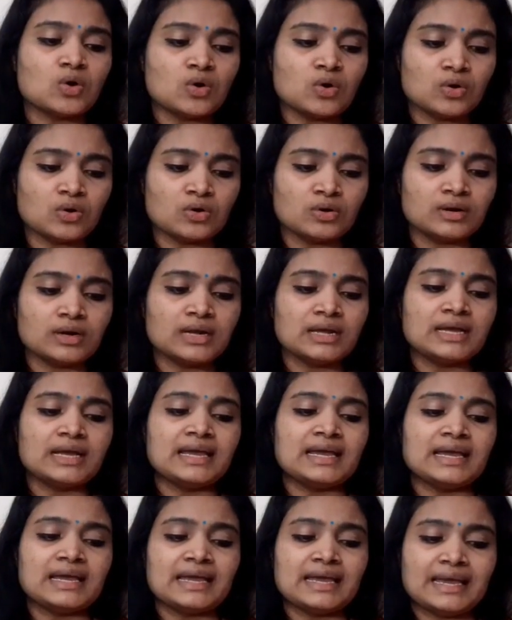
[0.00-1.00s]
or
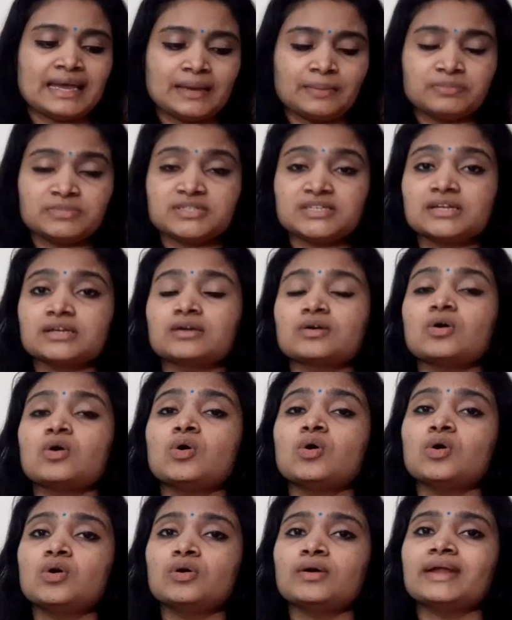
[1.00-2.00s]
MTech
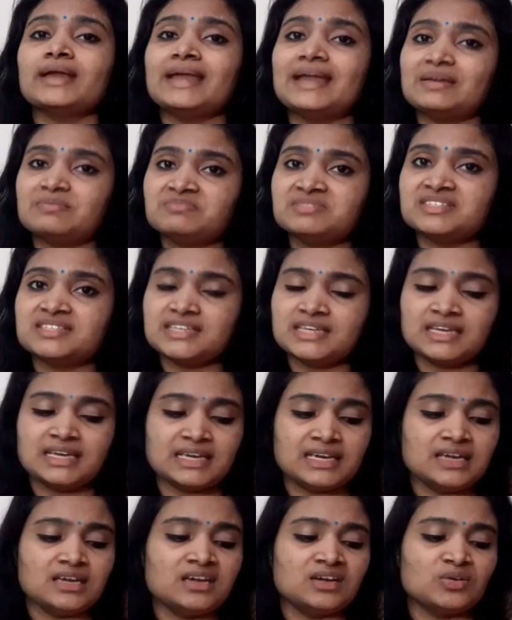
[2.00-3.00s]
or
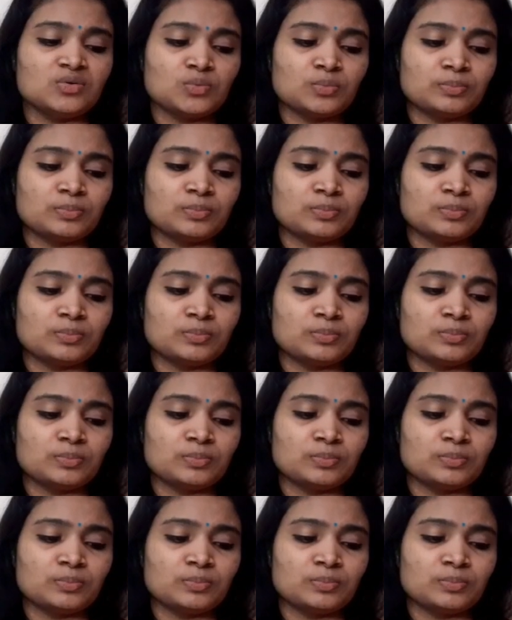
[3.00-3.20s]
MCA